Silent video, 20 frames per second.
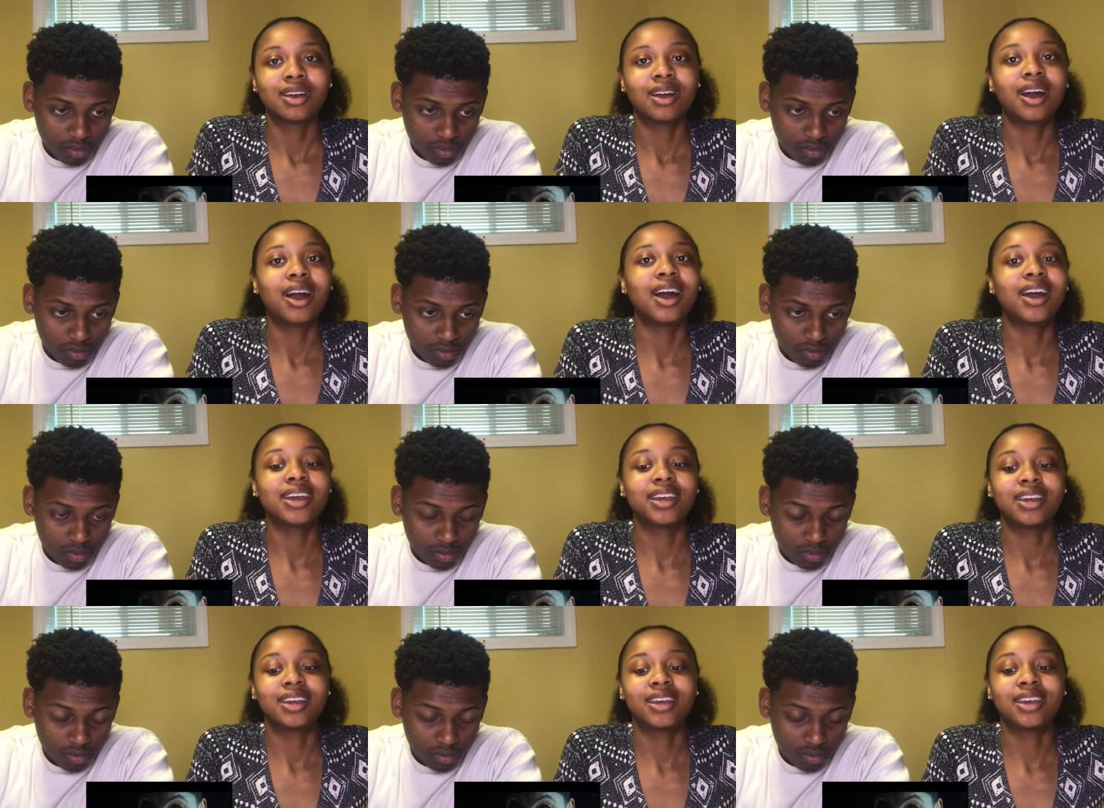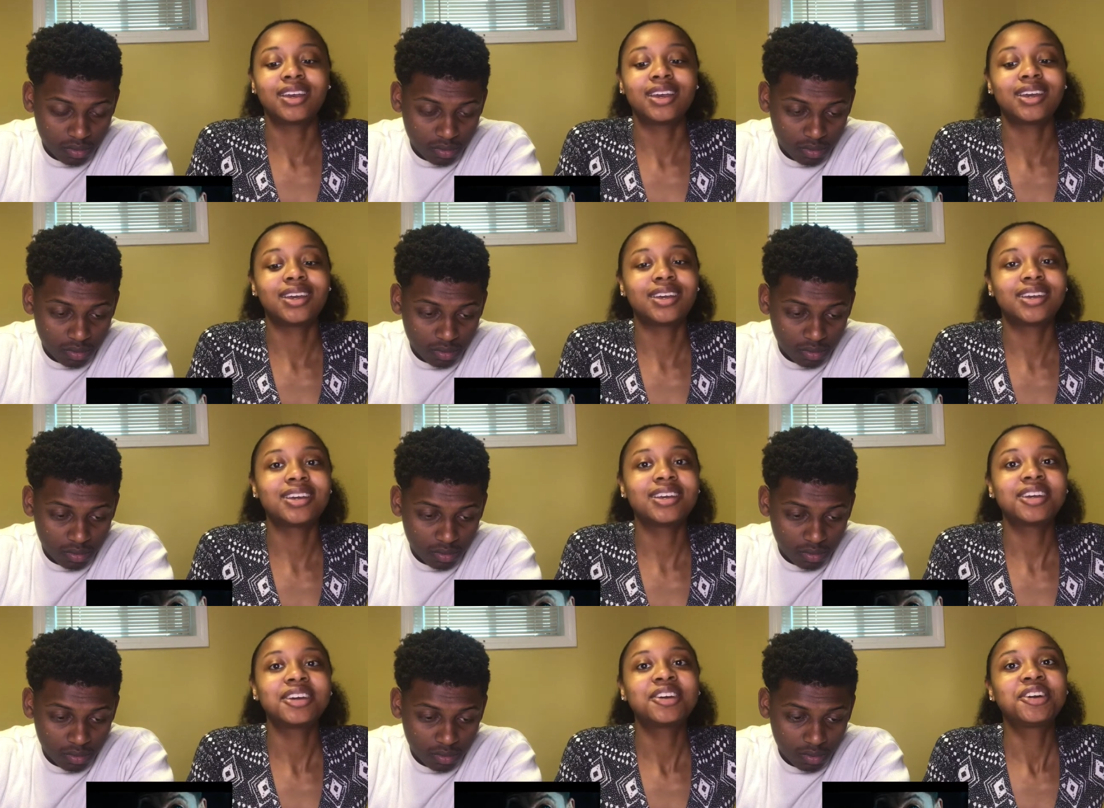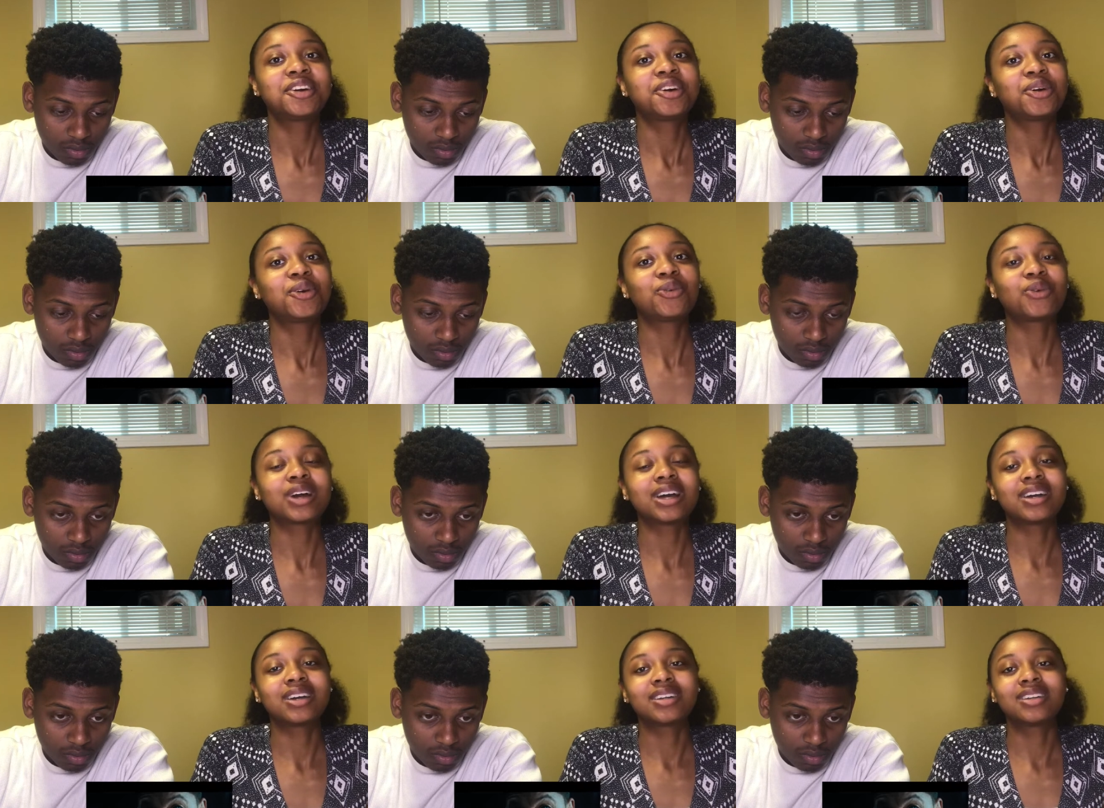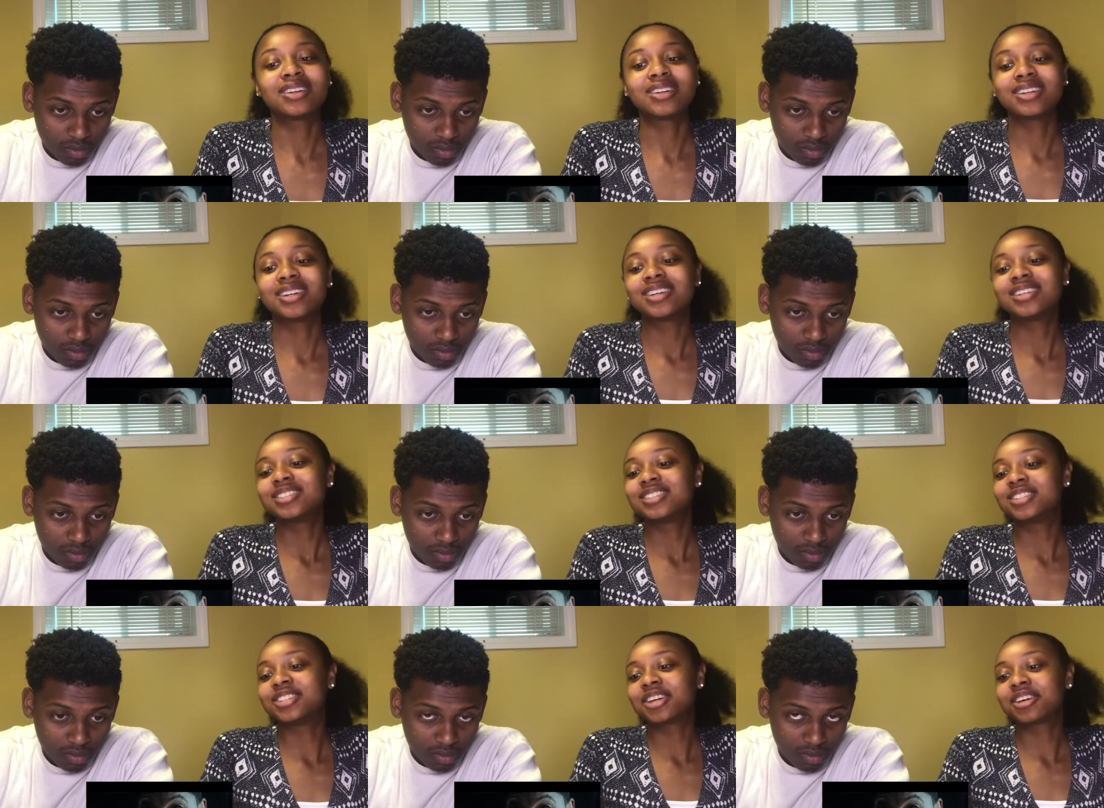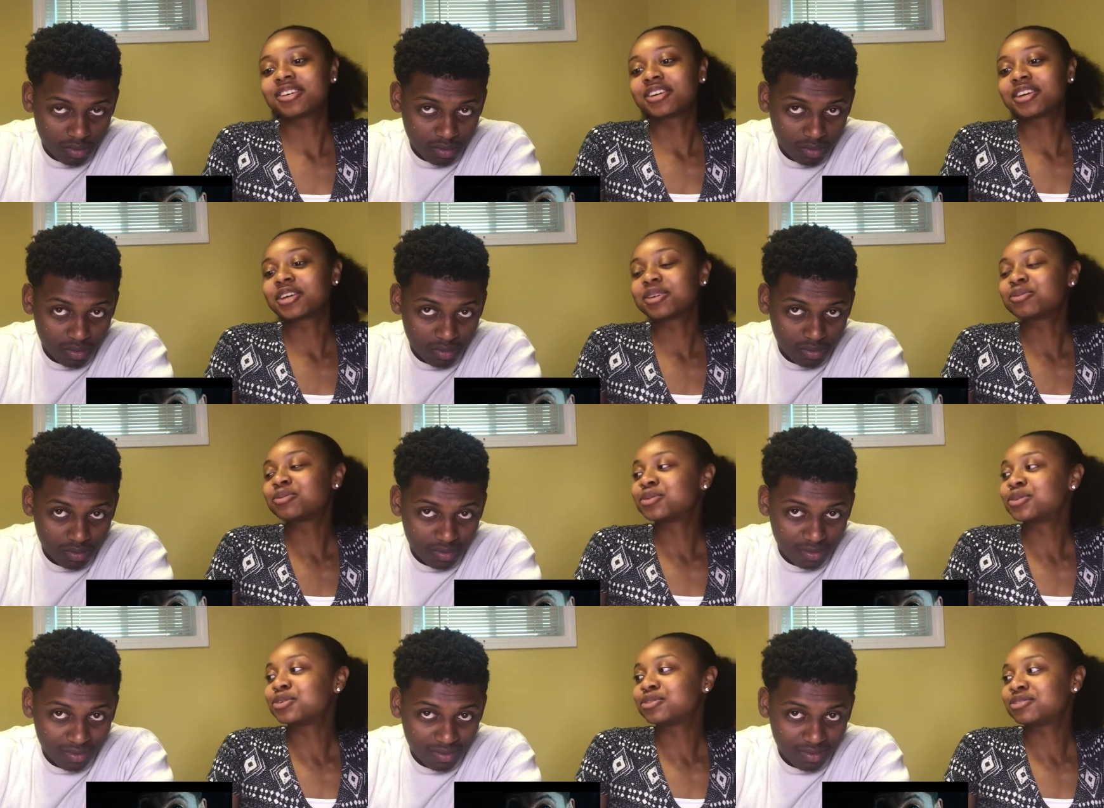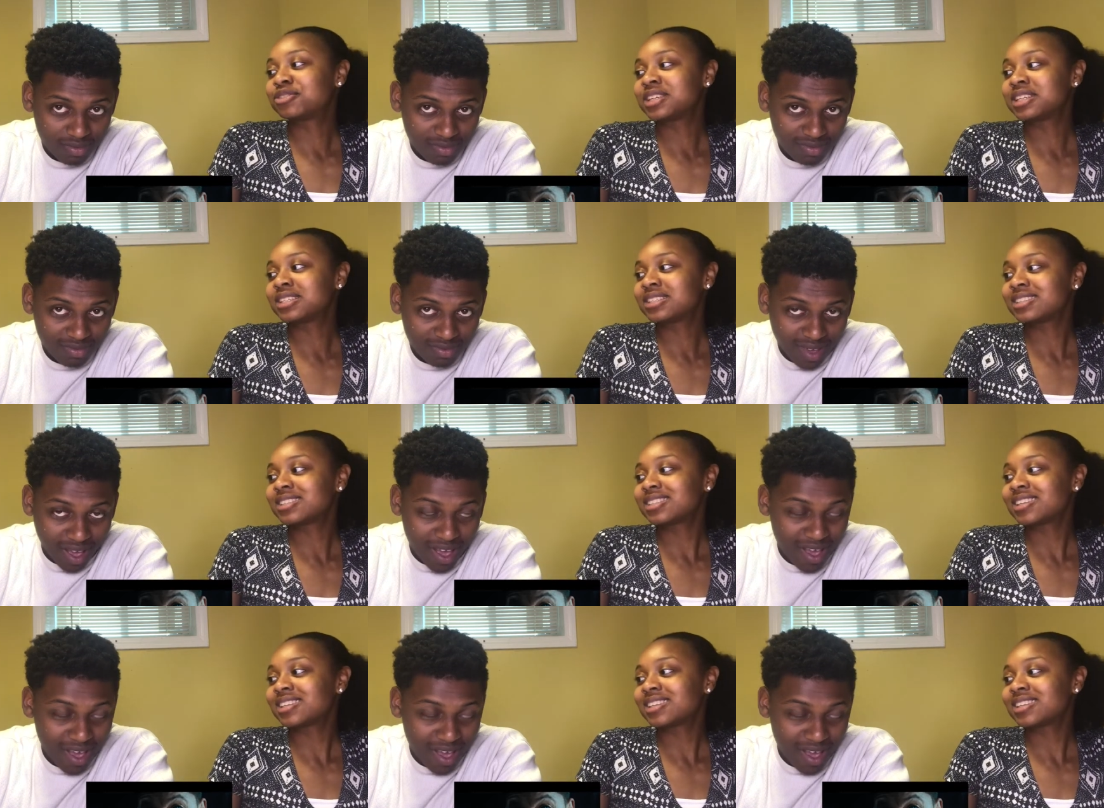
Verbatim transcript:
Speaker 1: I hate when during movies